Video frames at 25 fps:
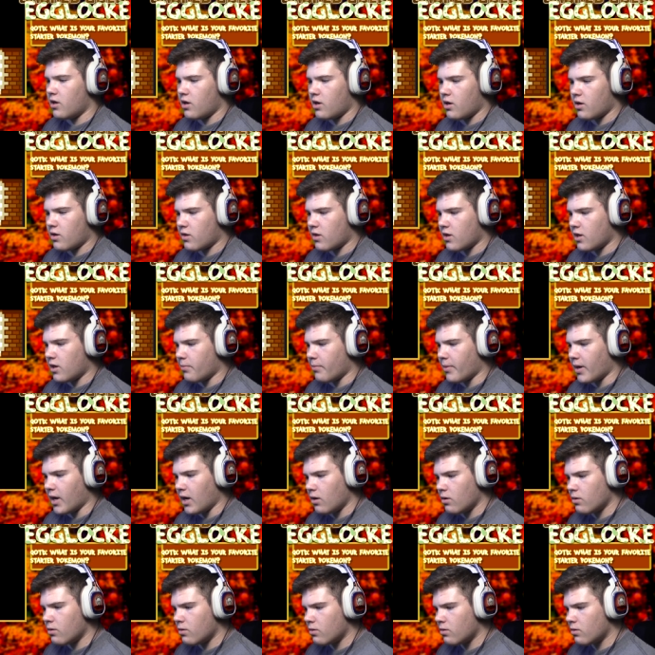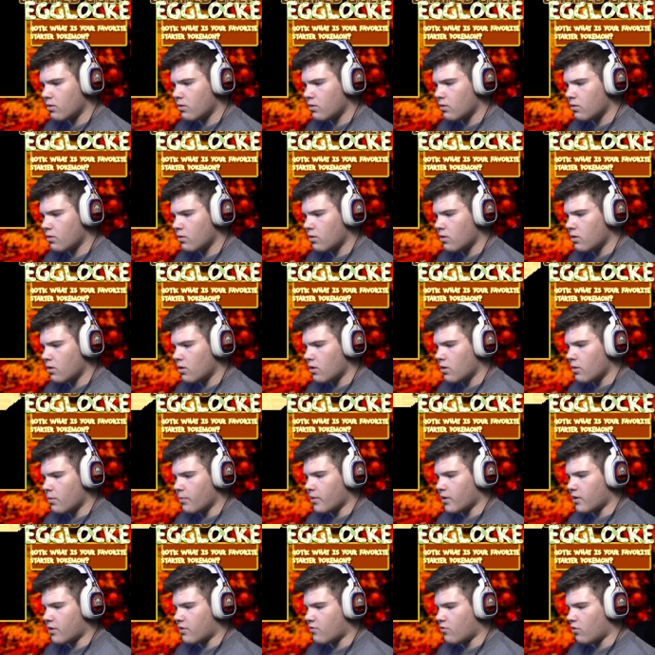it's kind of meh.
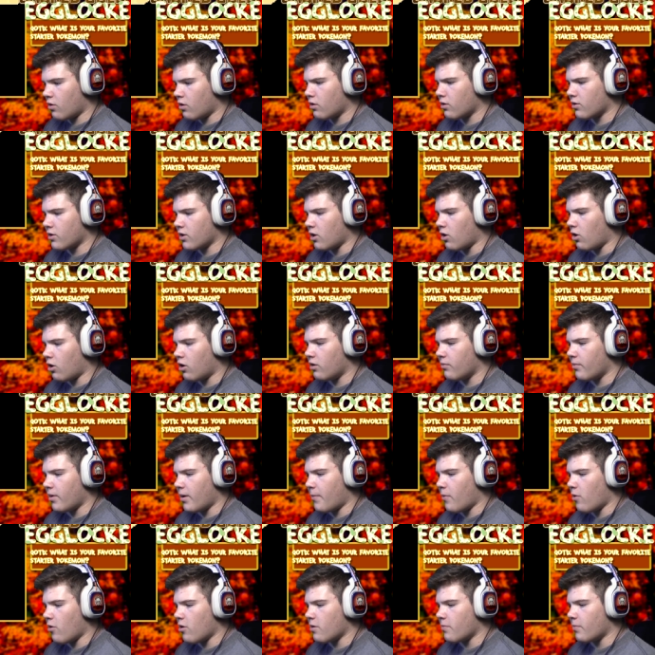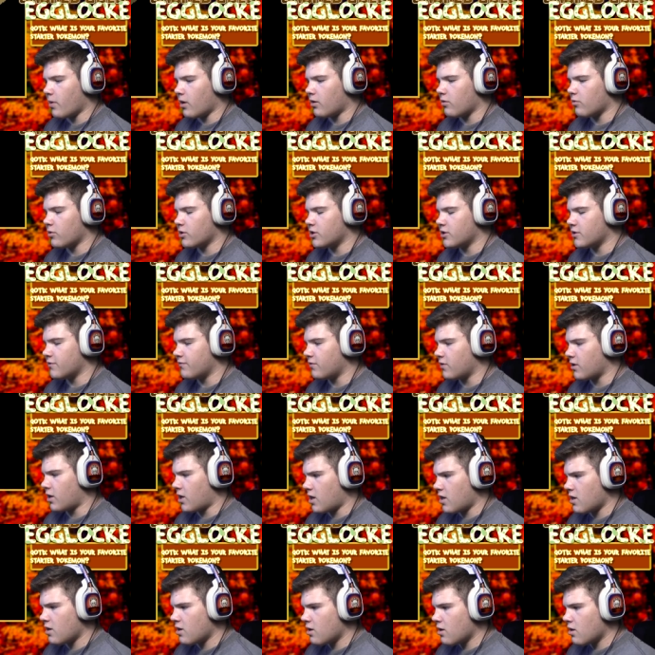But it's stronger than all of my Pokemon, which is
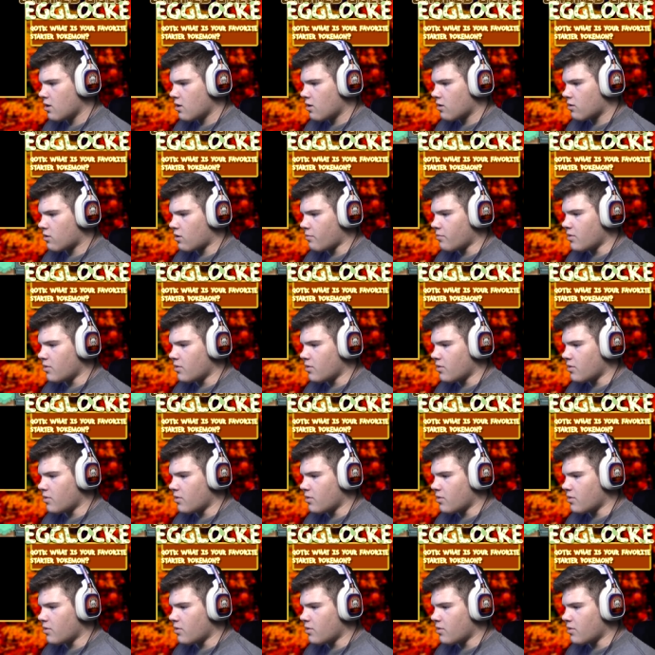funny. So